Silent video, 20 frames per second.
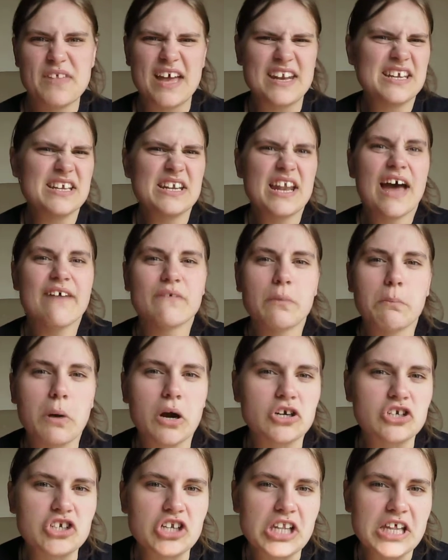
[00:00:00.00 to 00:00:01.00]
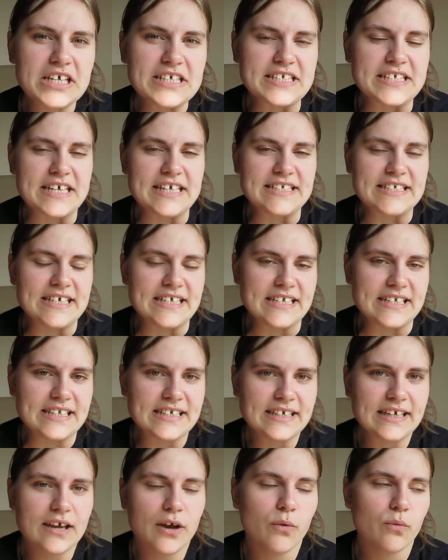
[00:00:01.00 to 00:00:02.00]
didn't have a marginalized
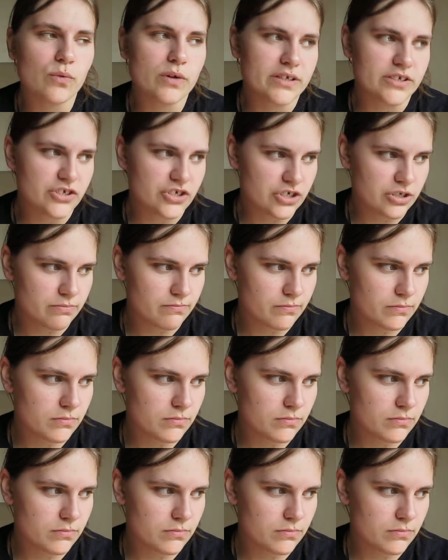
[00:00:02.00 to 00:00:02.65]
identity, which